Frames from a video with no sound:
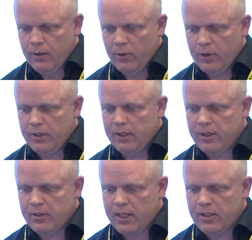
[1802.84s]
was that
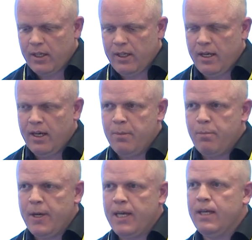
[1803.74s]
there's actually a
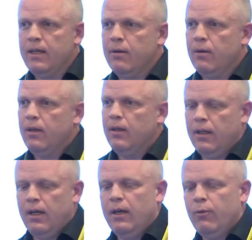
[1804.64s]
Bing
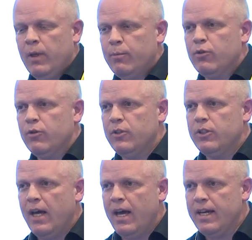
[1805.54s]
web search
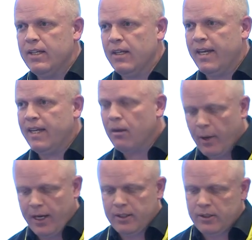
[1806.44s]
AX landing
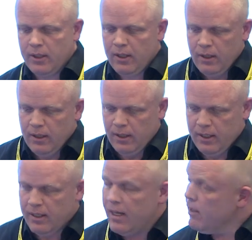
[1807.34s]
page.
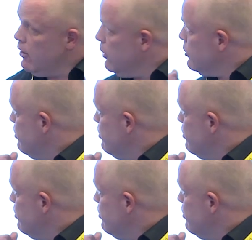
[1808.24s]
It looks